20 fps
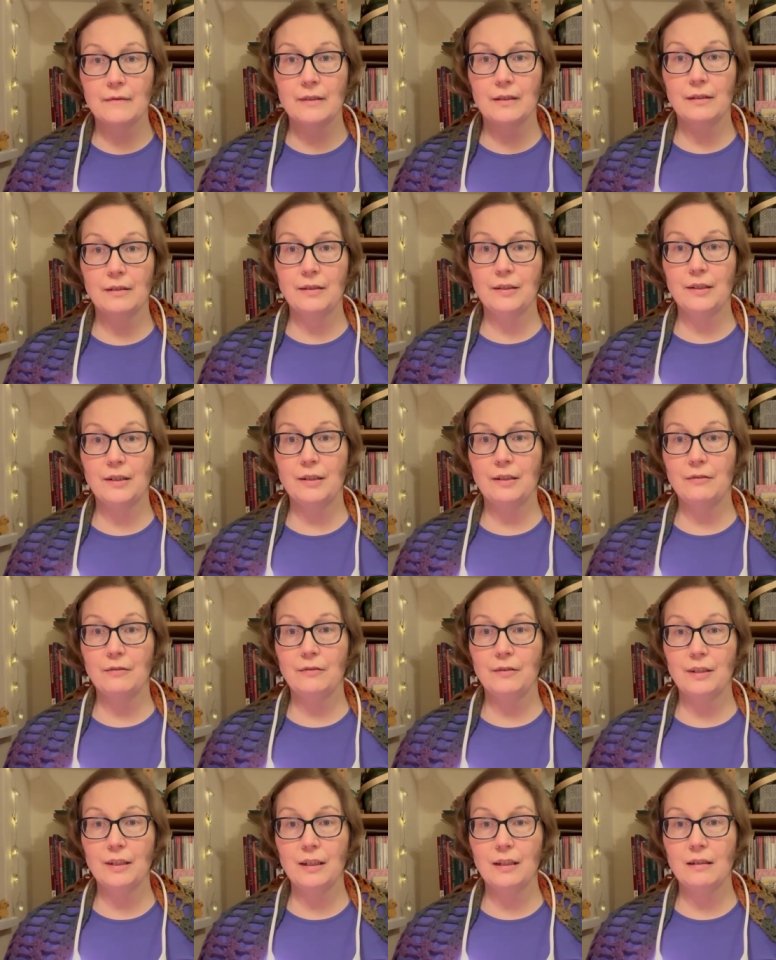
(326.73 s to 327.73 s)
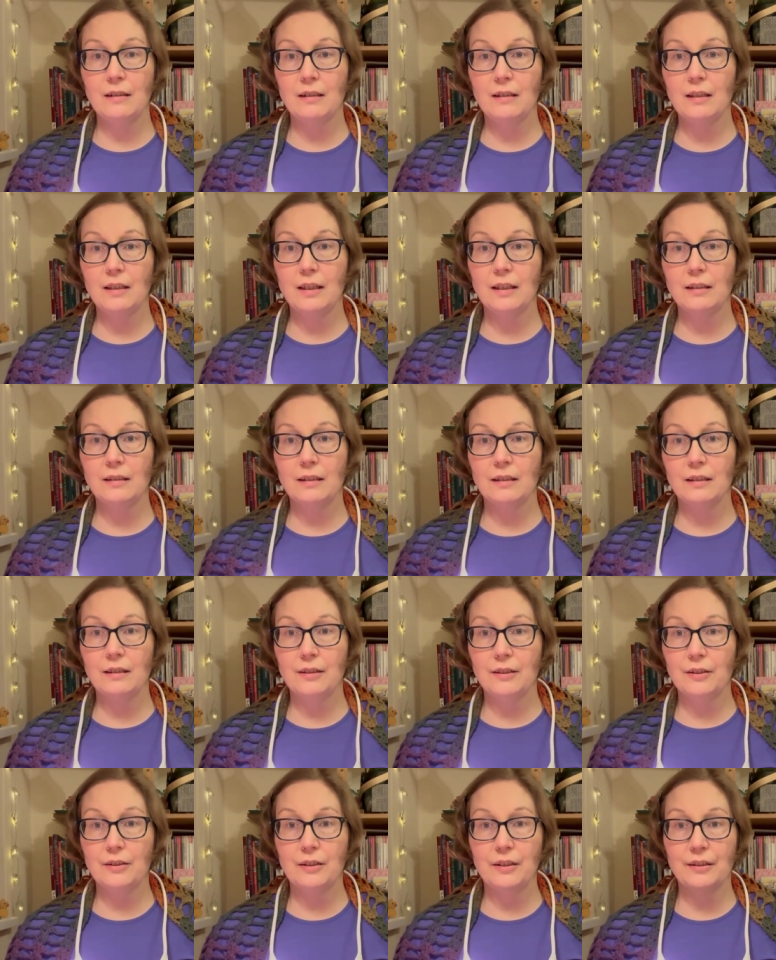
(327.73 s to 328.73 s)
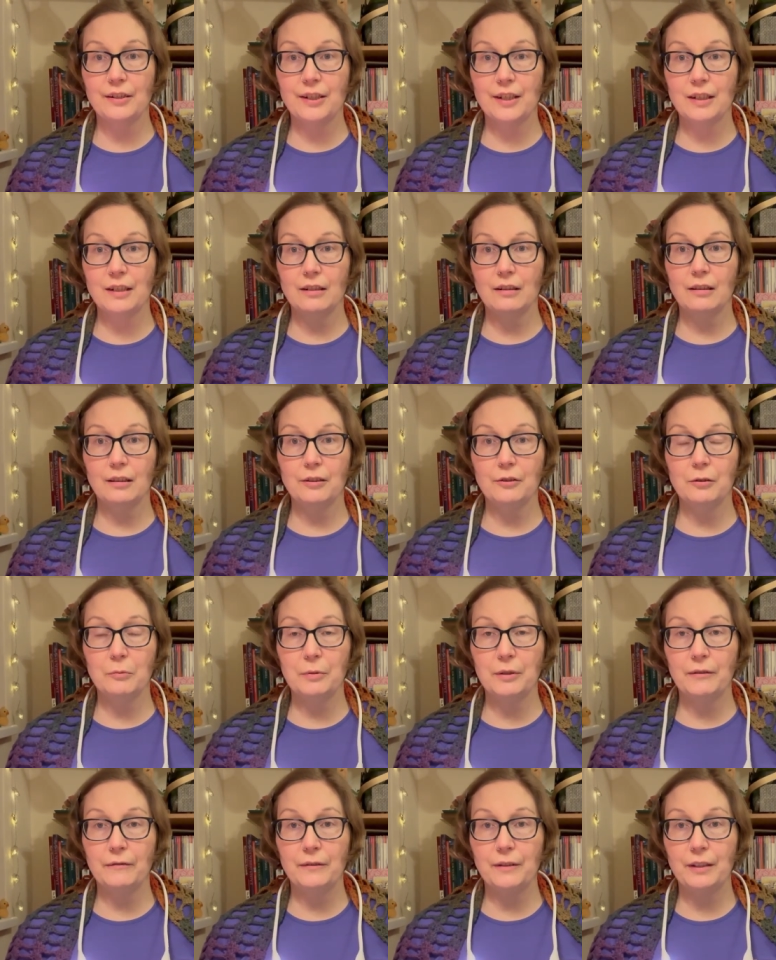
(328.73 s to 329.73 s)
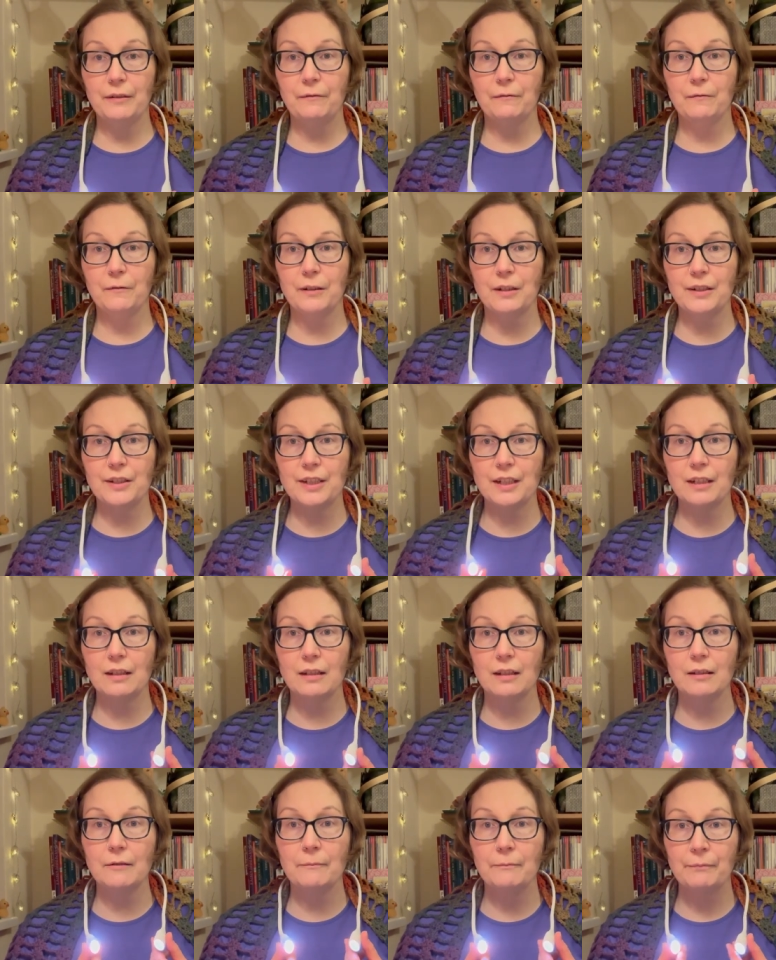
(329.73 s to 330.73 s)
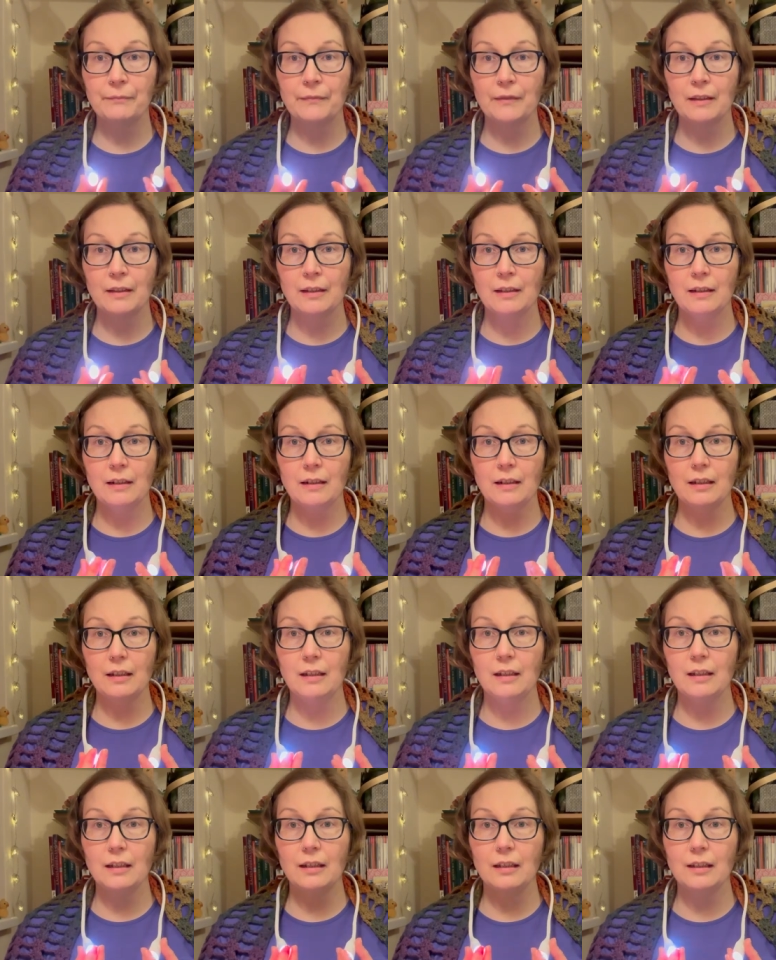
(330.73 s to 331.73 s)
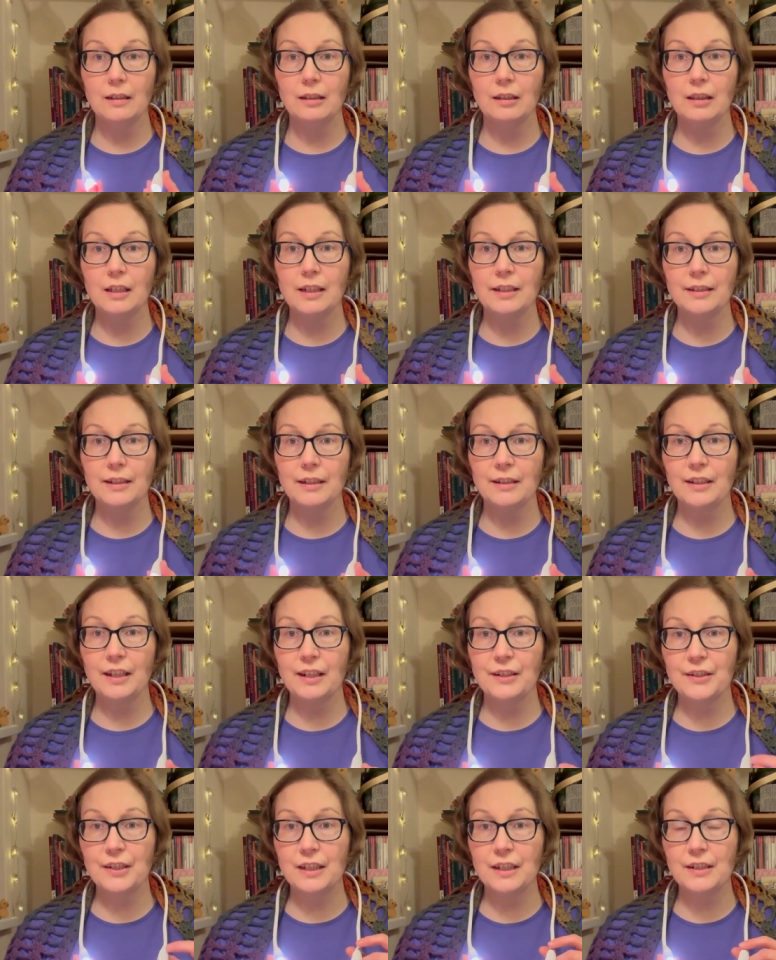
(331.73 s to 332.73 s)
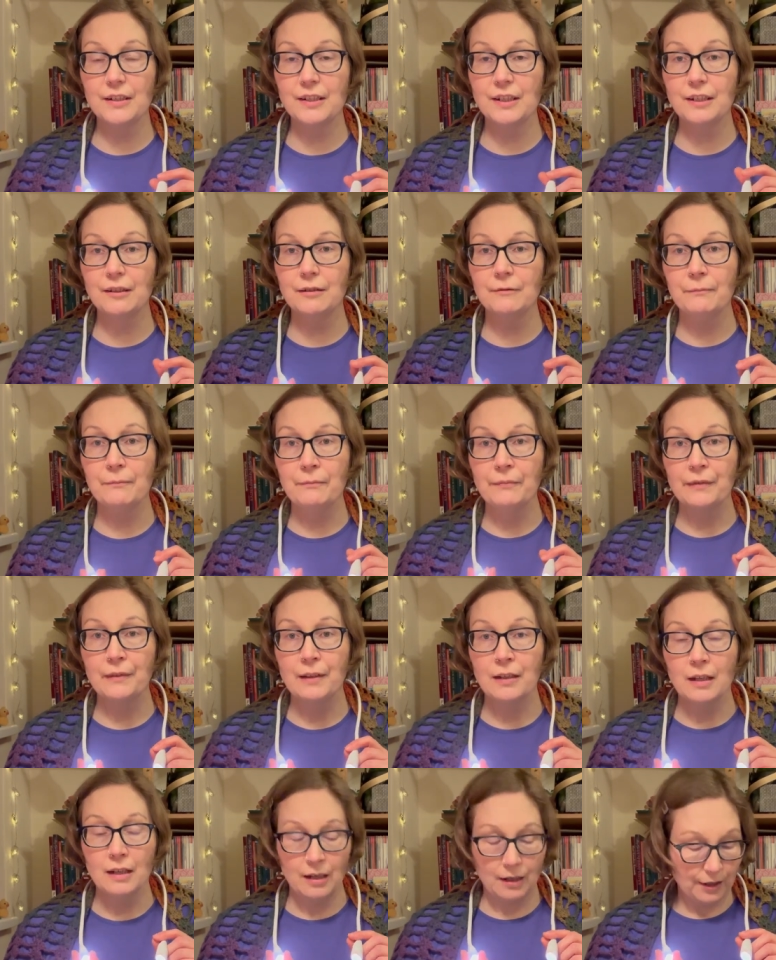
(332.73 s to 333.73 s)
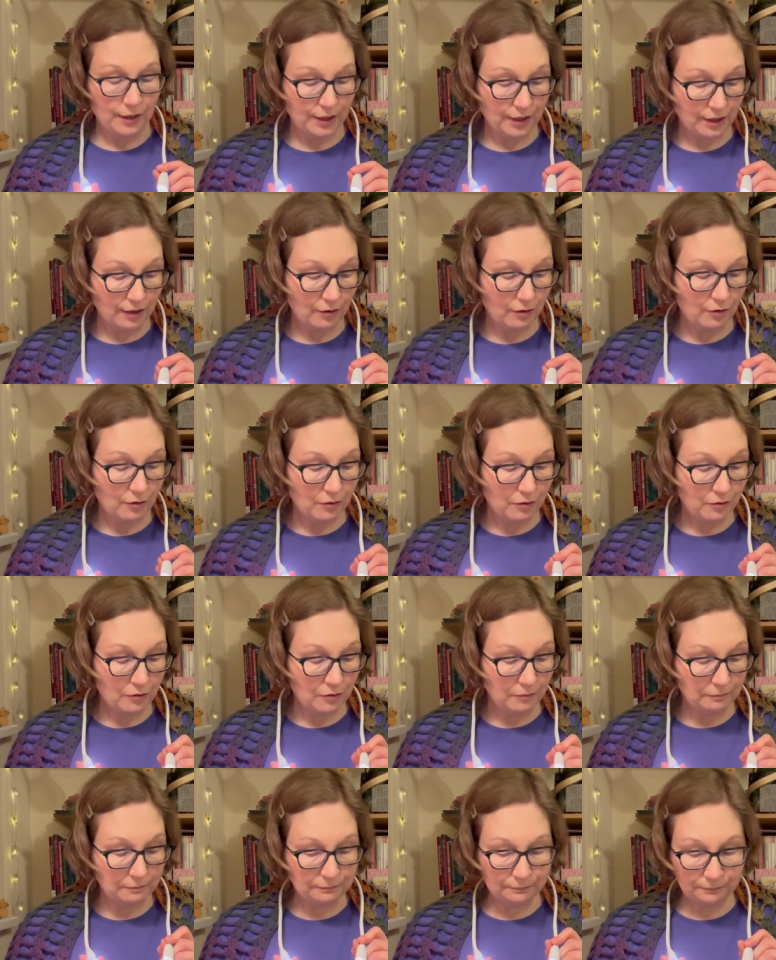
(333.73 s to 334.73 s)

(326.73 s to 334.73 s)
So yeah, I think that you can see a little bit of a difference in the light intensities here. So